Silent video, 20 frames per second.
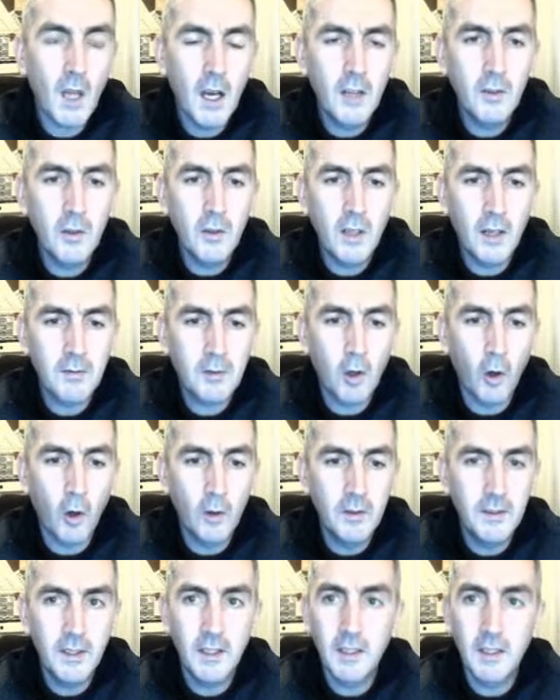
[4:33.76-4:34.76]
I don't have
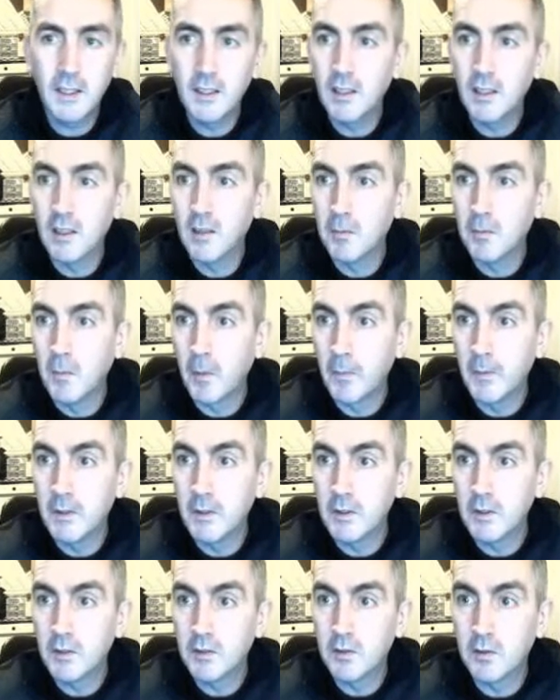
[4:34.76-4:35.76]
content in it at the
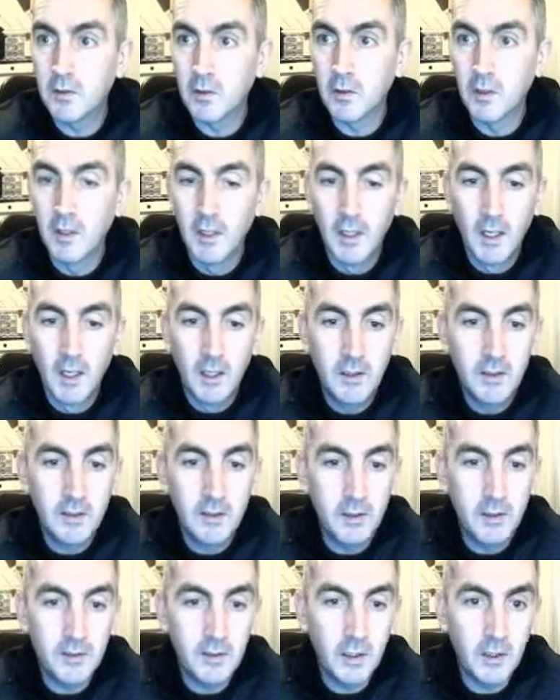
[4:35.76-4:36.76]
moment, just
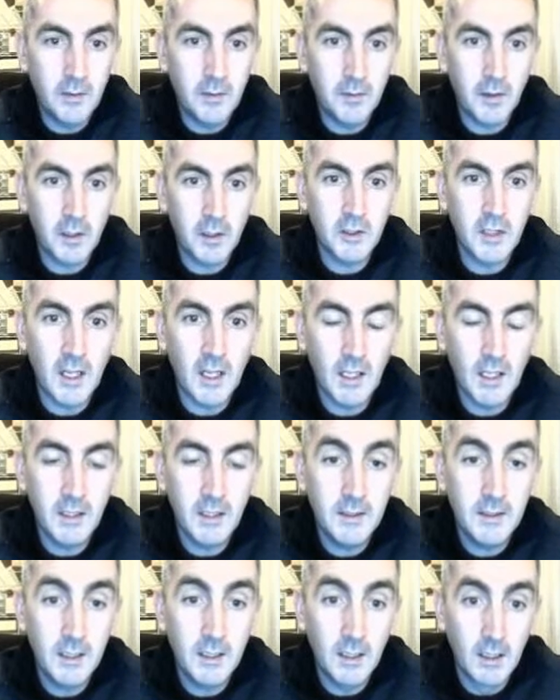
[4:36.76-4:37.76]
to see the
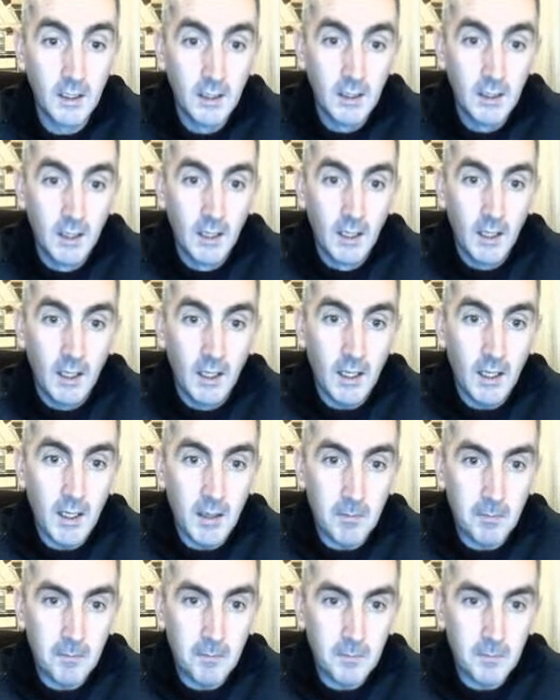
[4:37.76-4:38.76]
functionality.
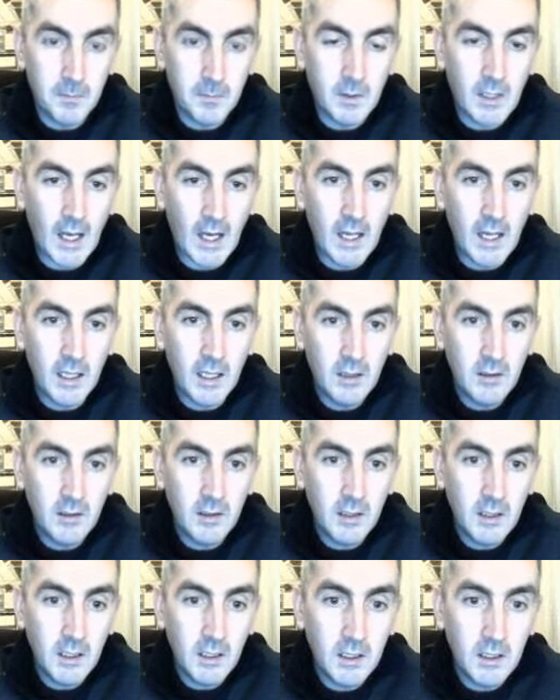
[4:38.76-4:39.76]

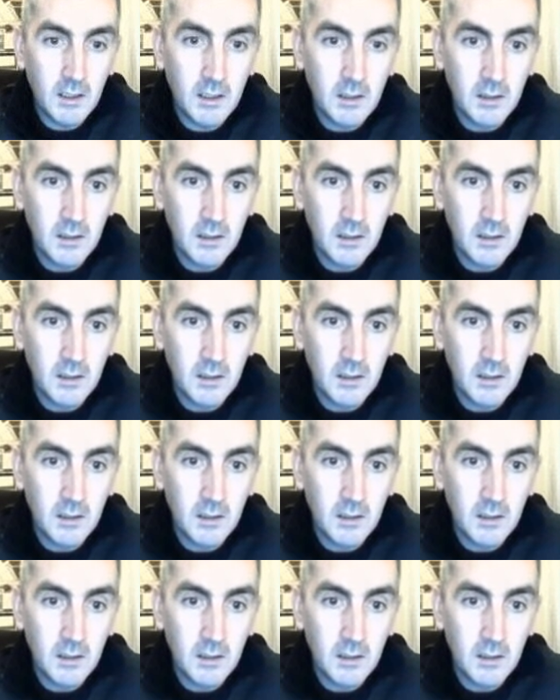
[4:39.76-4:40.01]
Gallery,